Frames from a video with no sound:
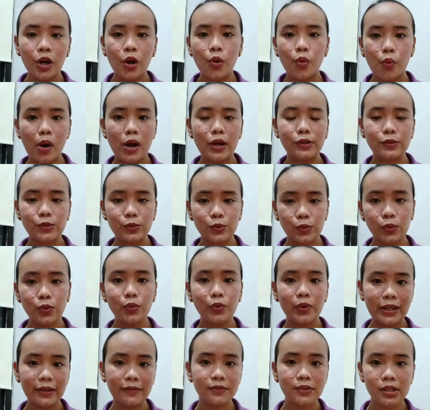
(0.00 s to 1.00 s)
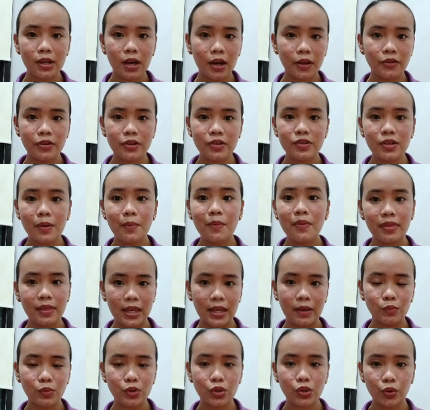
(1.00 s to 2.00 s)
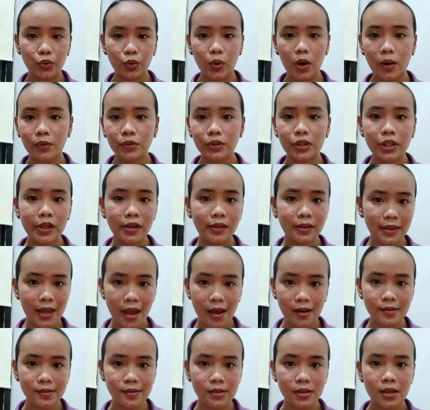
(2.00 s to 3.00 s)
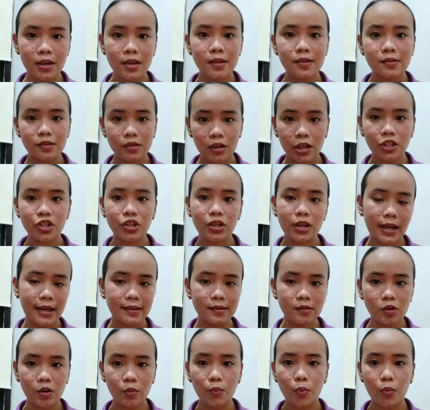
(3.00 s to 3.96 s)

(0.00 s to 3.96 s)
while Stowe weaves other sub-themes throughout her texts, such as the